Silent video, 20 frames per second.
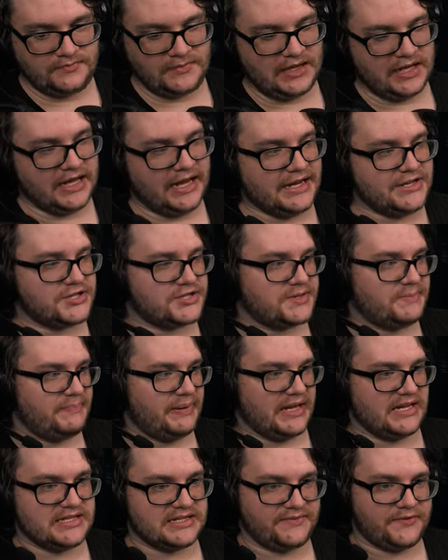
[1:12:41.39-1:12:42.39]
It just
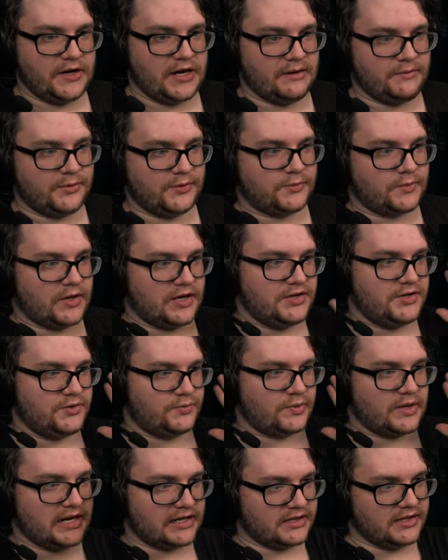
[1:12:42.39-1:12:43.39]
depends if you're able to run
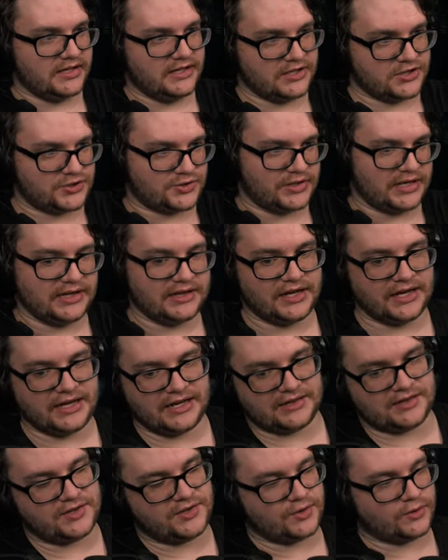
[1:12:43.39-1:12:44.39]
directly in a straight line
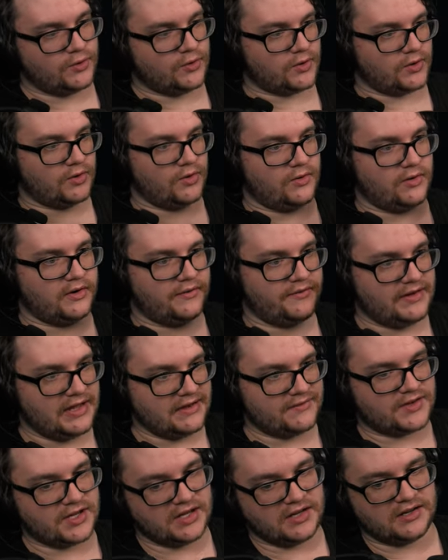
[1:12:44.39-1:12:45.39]
at the door or if you
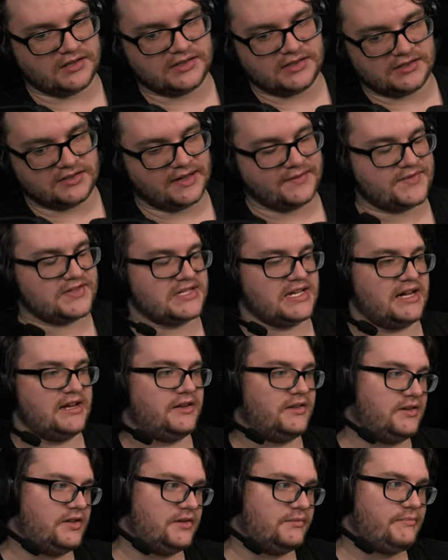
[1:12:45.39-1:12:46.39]
have to hug the left side
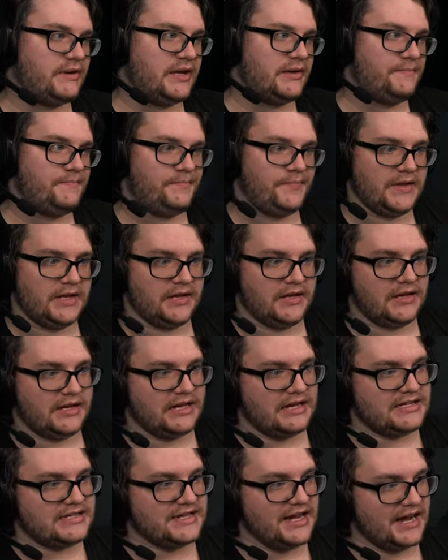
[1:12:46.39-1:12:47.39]
a little bit.
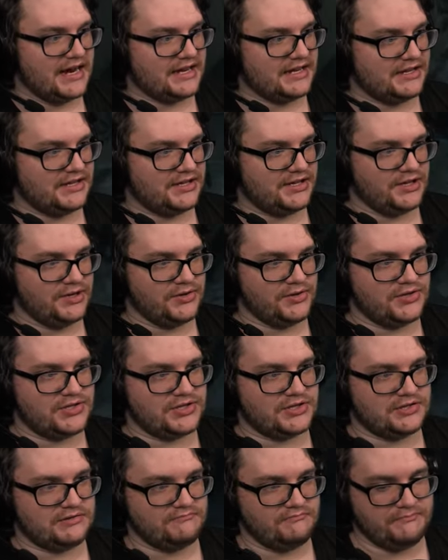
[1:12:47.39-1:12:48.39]
It's not a
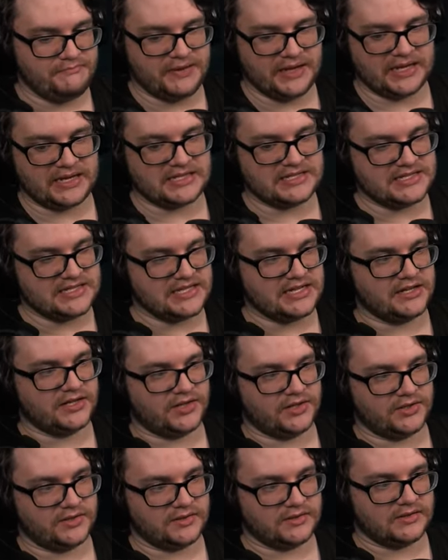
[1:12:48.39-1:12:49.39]
huge big
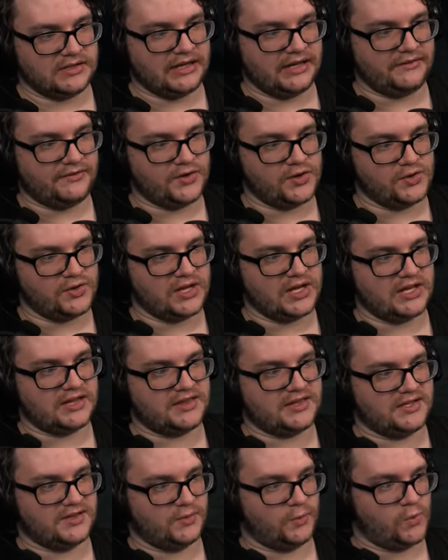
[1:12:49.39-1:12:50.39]
deal if you
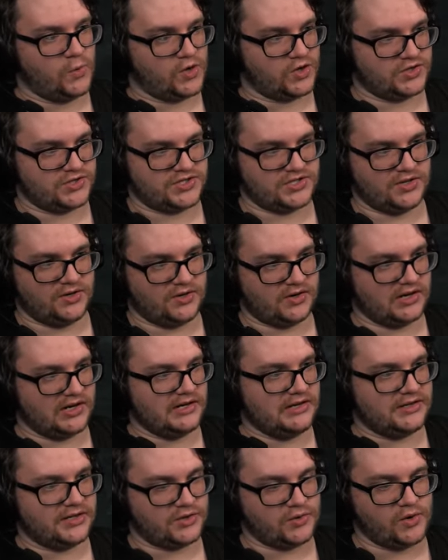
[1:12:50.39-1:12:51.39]
get the worst R
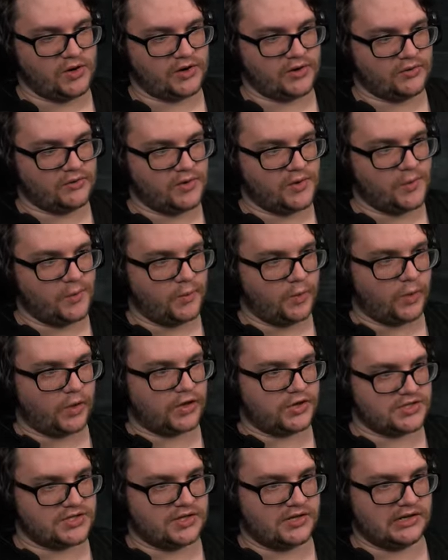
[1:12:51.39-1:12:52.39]
the quote unquote
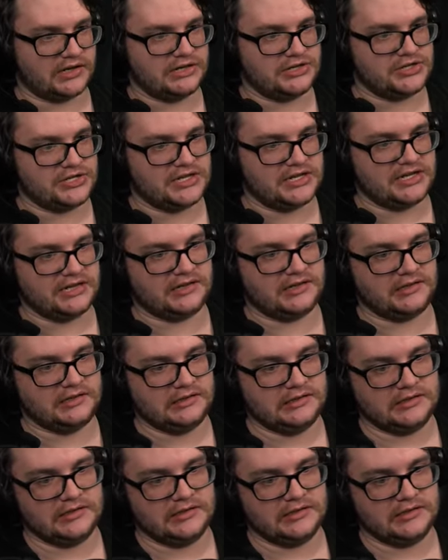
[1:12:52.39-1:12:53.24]
worst RNG here.